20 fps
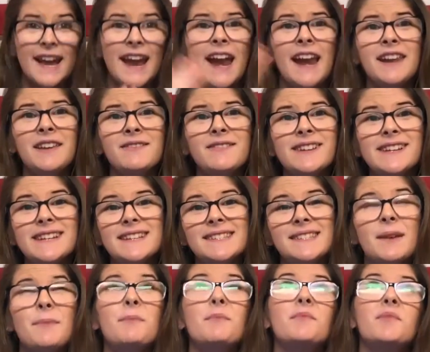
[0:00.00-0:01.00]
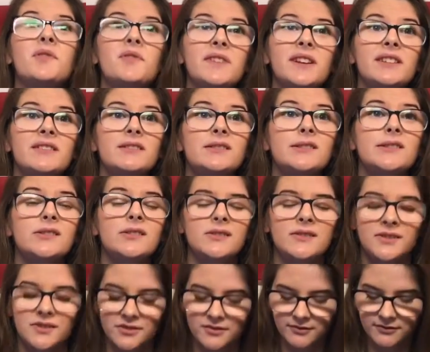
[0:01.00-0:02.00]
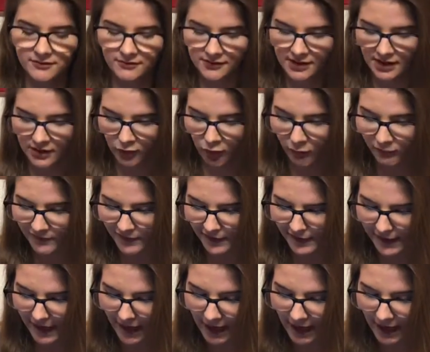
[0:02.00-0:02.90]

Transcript: Anyways, moving on onto a hopefully